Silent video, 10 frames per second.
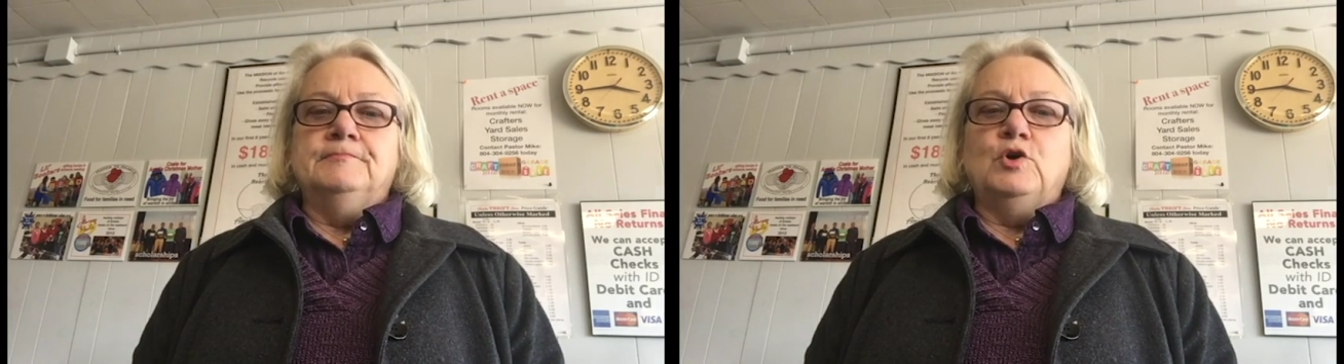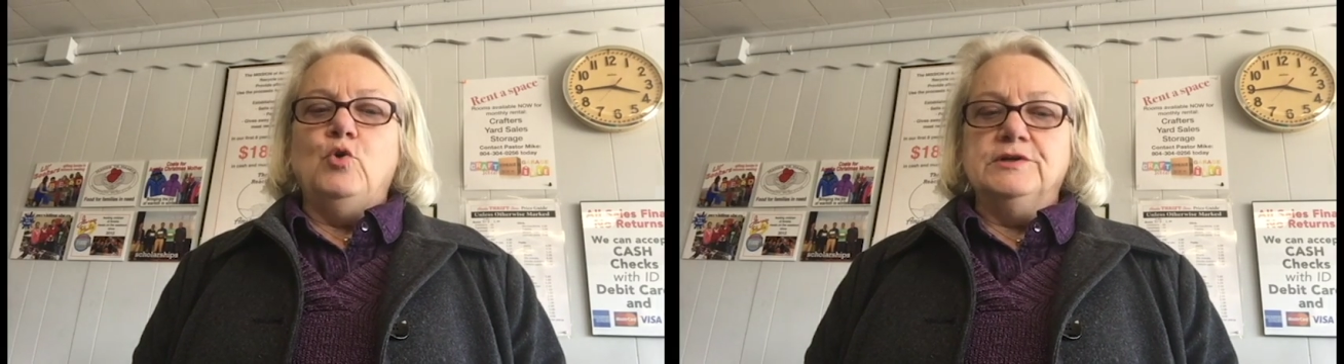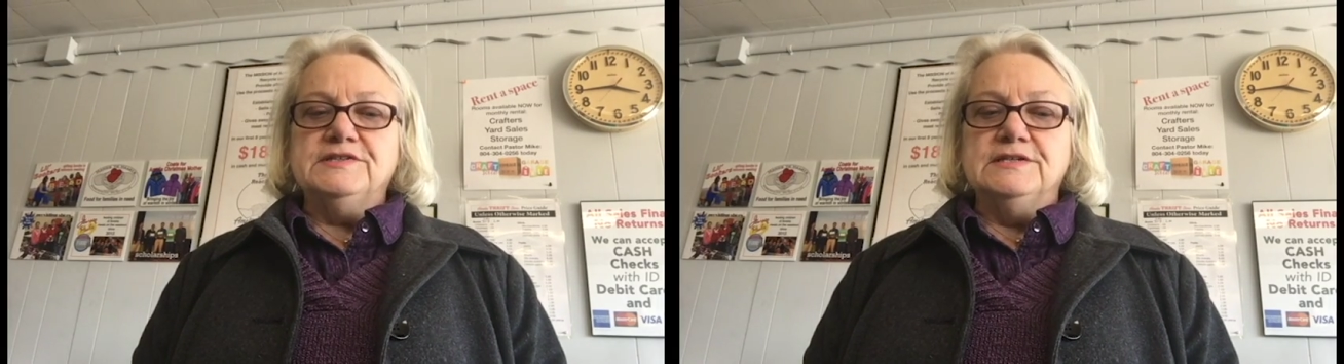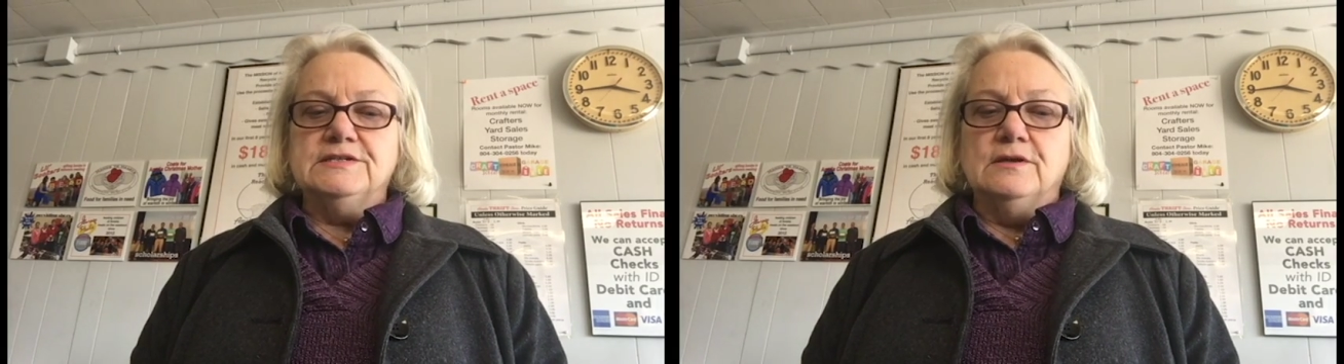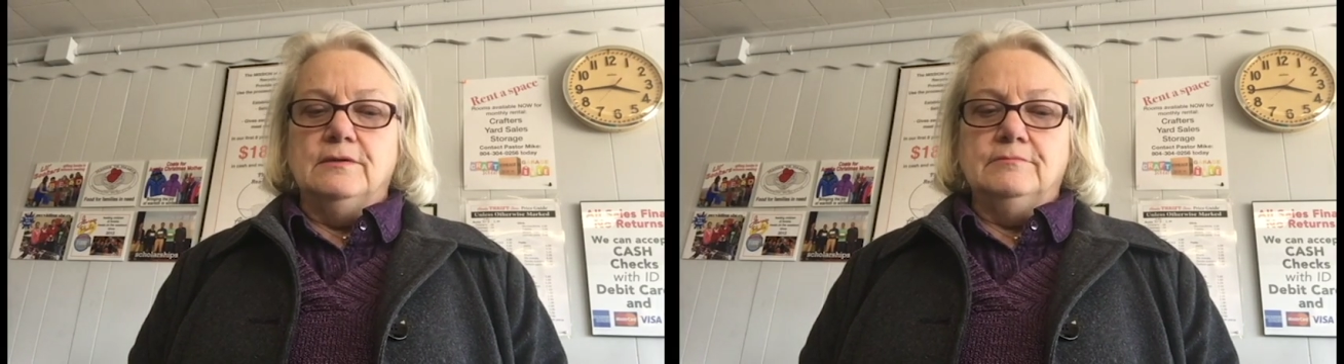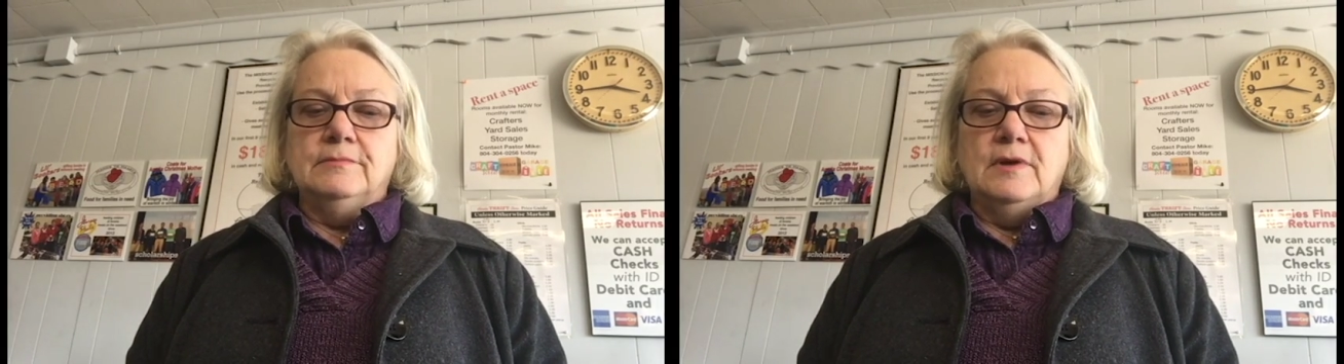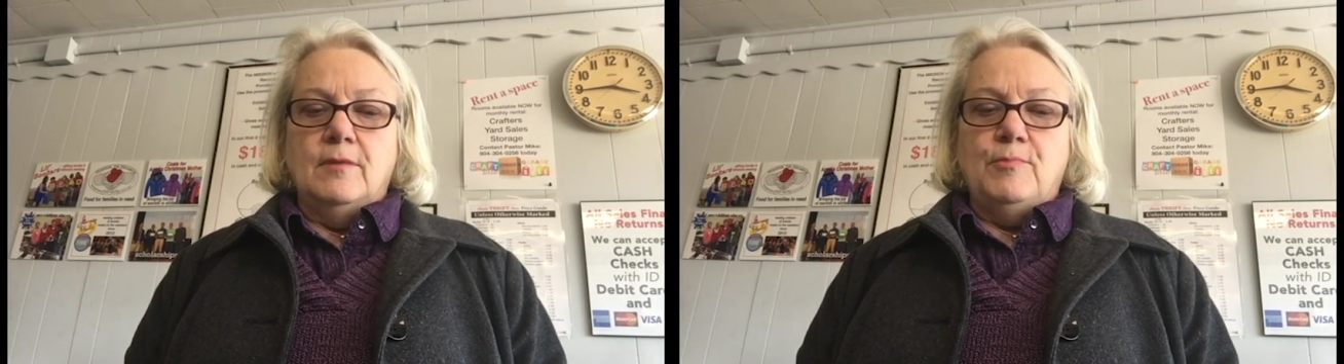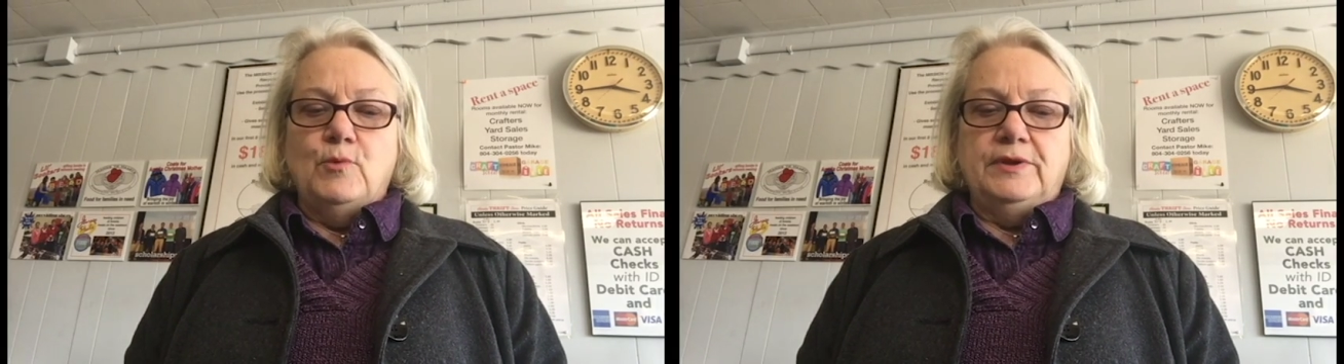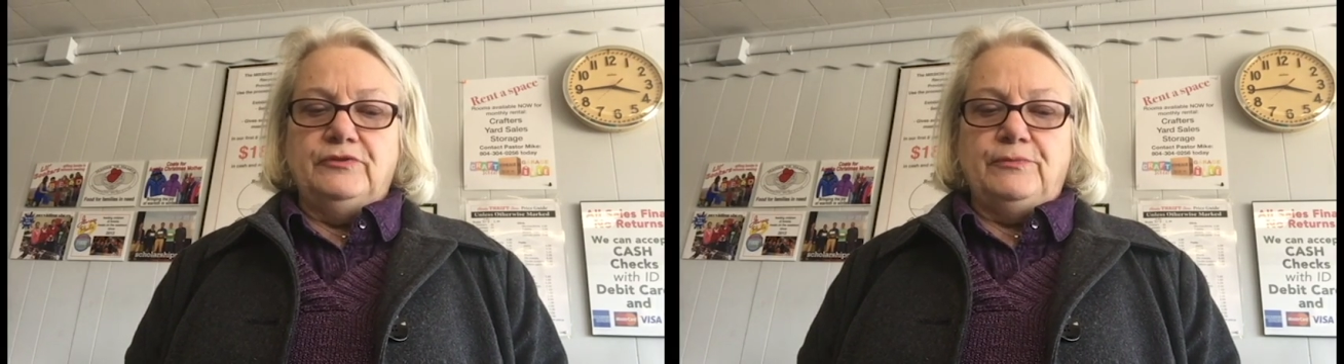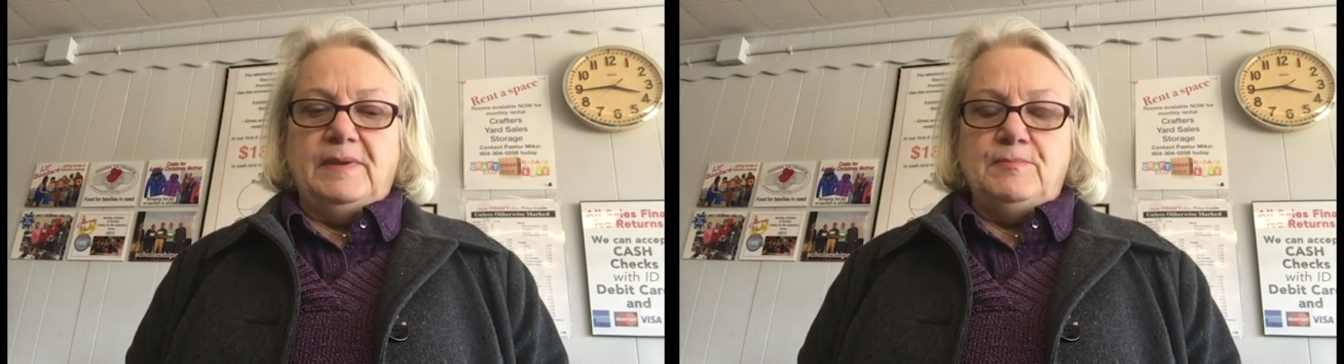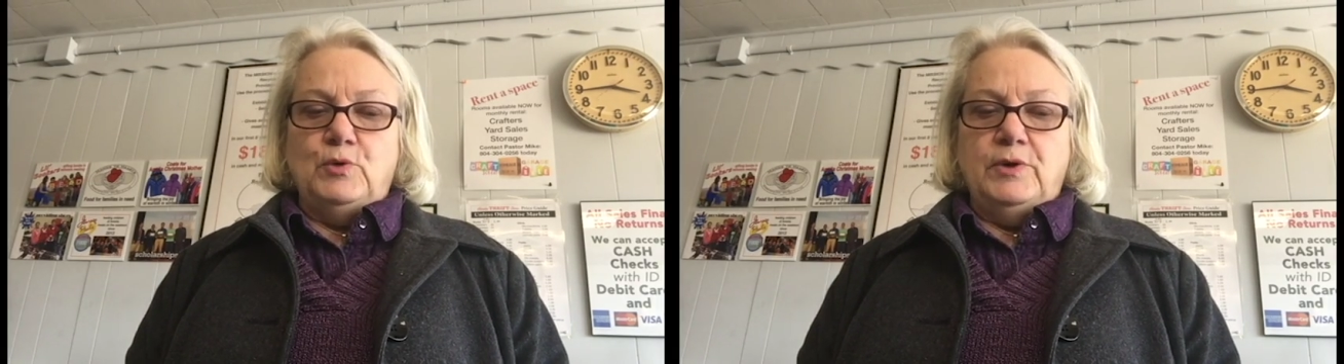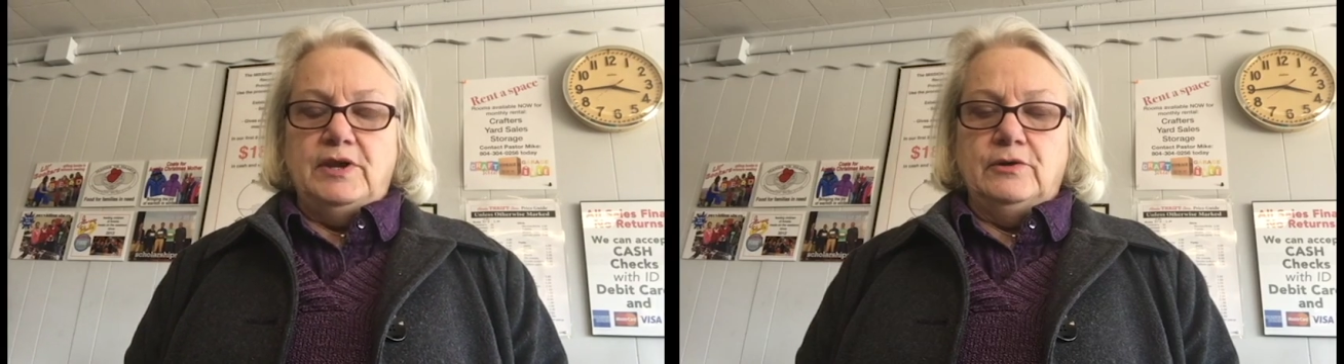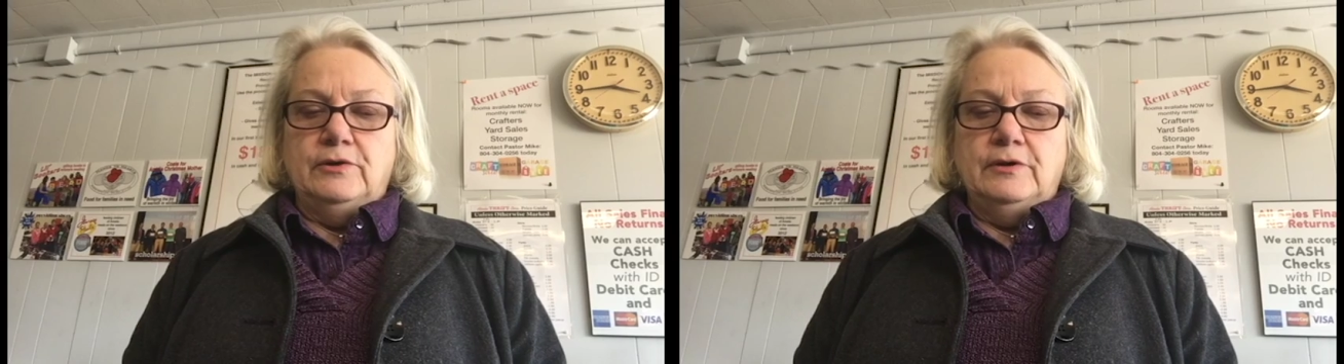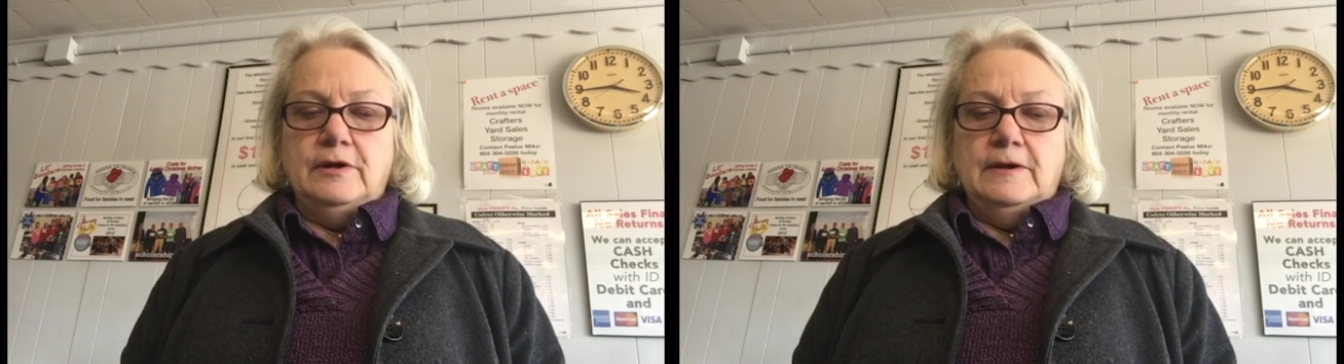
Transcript: court system appoints people here,